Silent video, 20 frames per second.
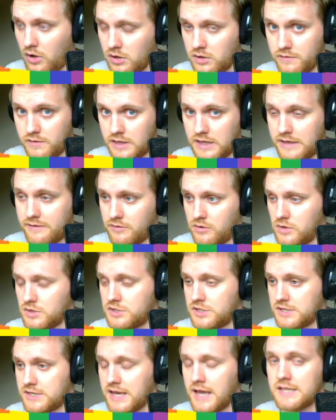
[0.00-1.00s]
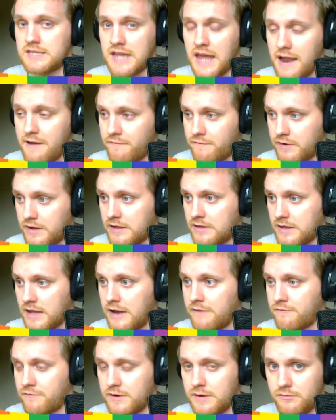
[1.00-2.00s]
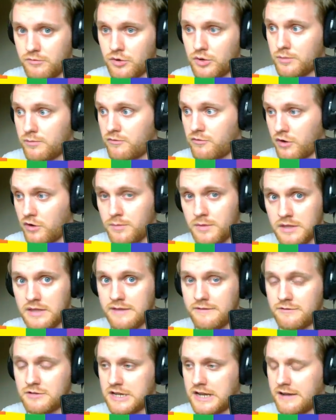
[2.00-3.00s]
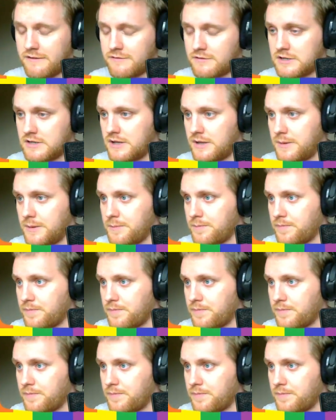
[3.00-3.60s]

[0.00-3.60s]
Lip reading: all of the levels. You can get to every room from the lift shaft,